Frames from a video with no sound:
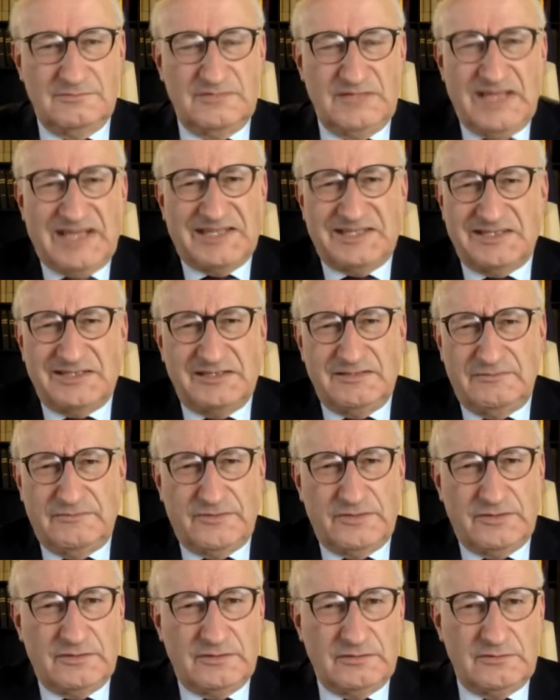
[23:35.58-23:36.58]

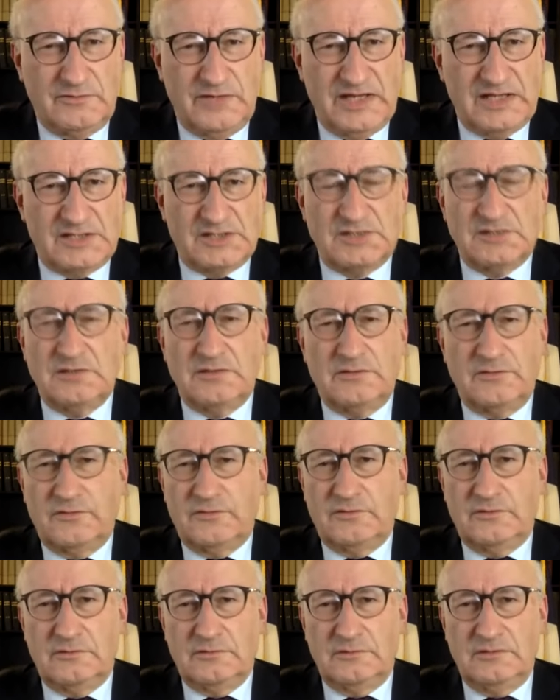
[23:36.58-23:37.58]
negative
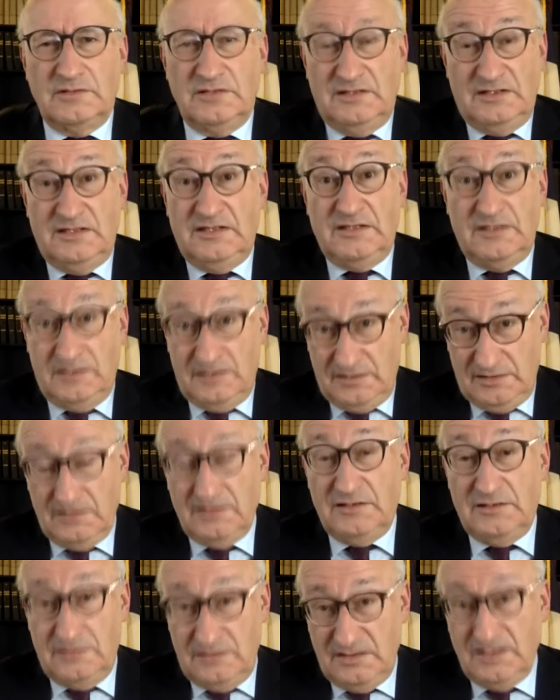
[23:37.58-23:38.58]
reactions in
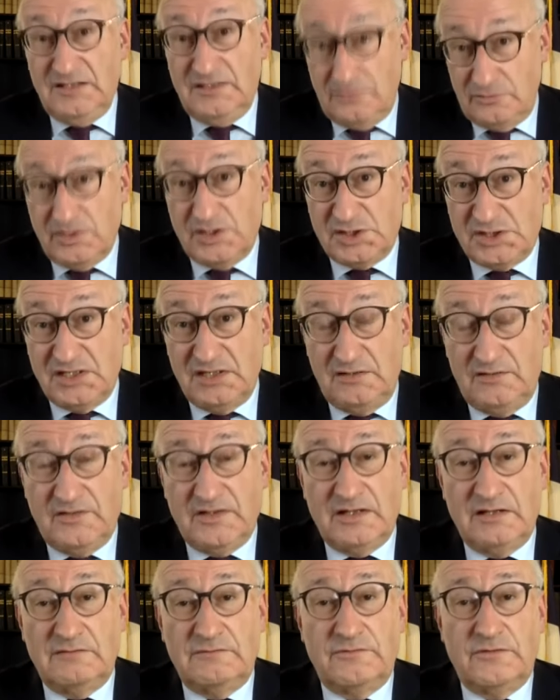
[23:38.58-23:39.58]
Russia
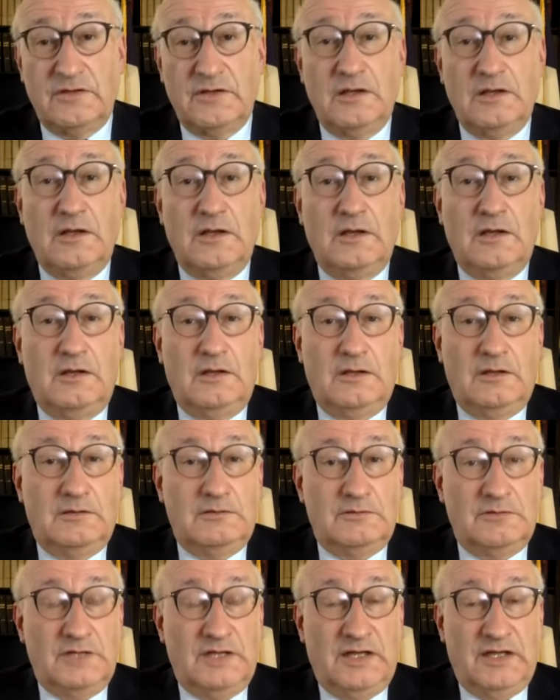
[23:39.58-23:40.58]
itself,
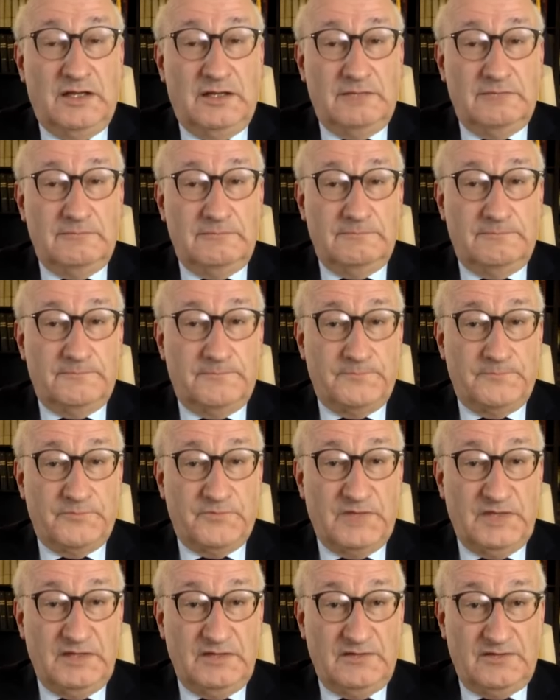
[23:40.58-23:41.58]

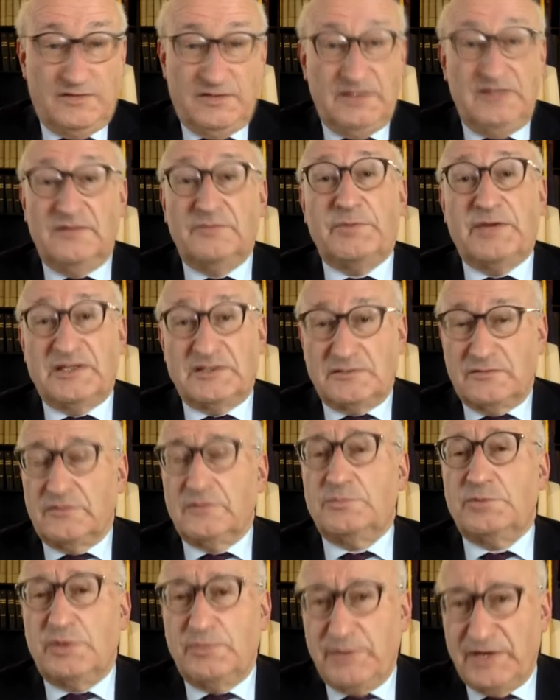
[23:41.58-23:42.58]
in spite
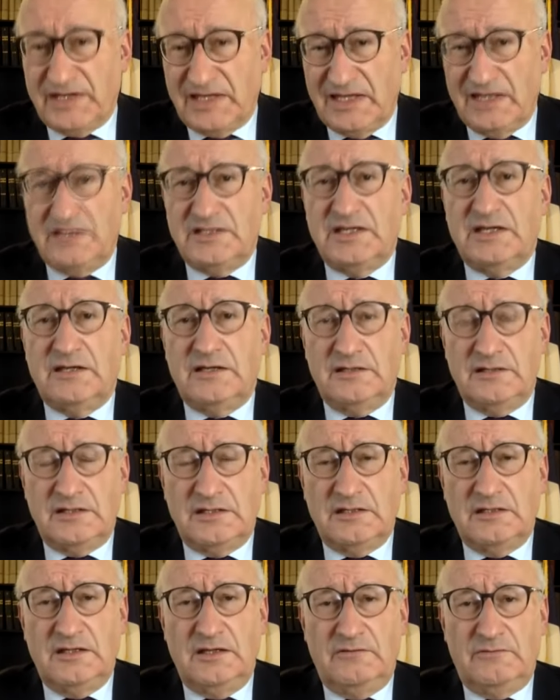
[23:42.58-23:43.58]
of the propaganda
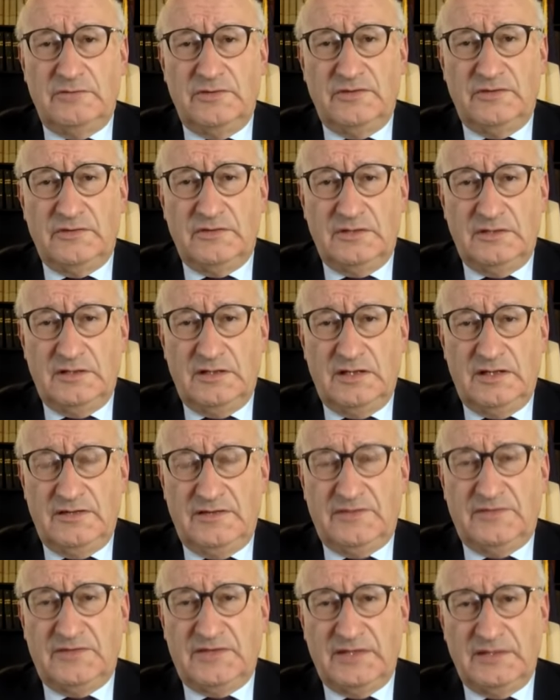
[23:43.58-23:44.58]
and as
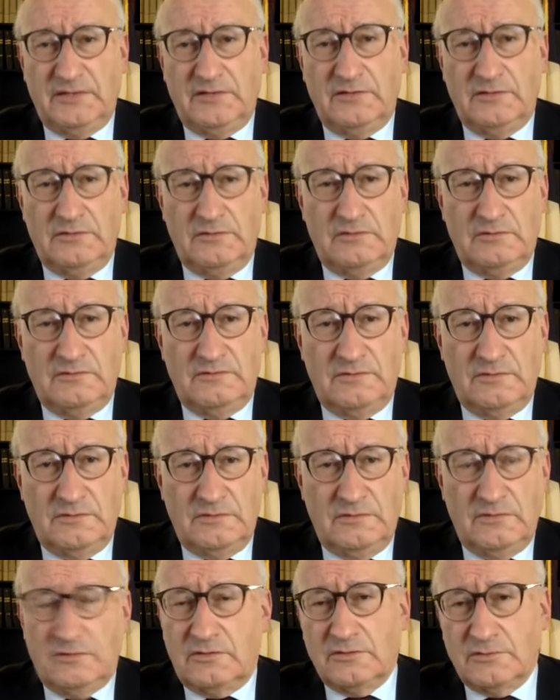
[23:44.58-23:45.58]
I said,
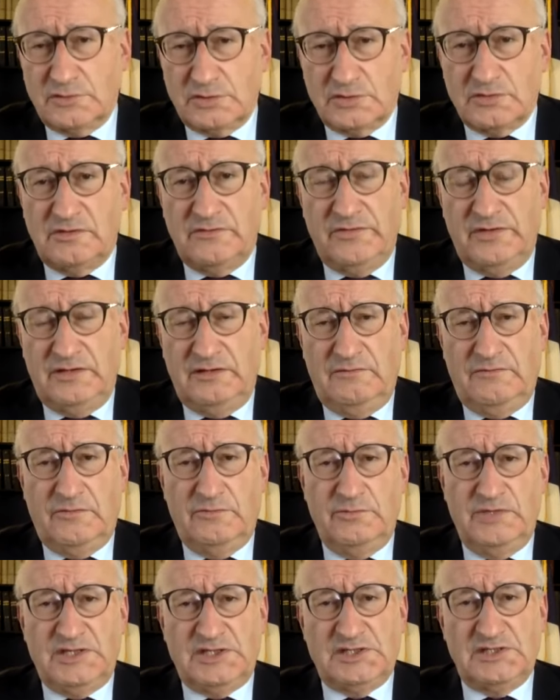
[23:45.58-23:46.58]
the control of the
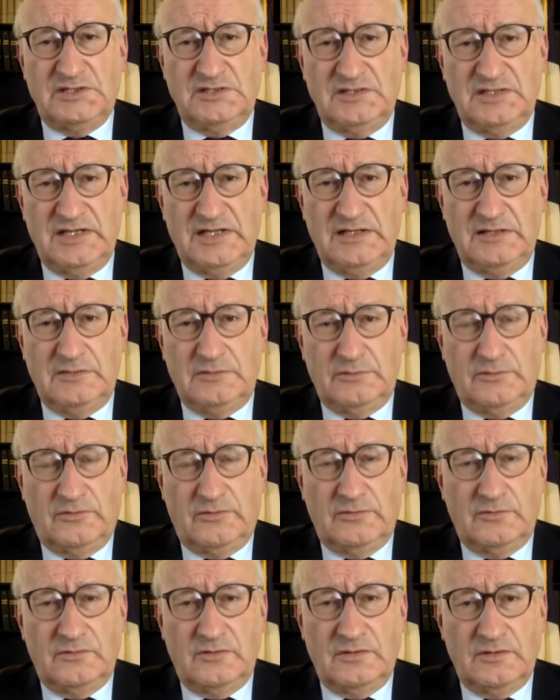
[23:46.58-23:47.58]
information and
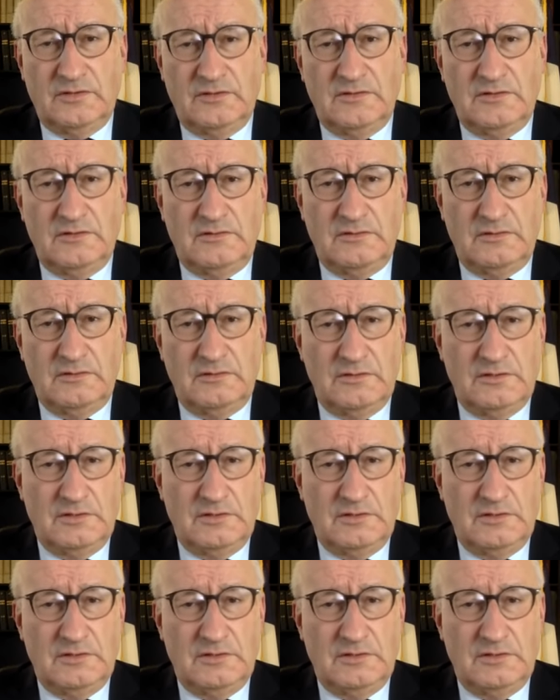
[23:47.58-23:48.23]
also the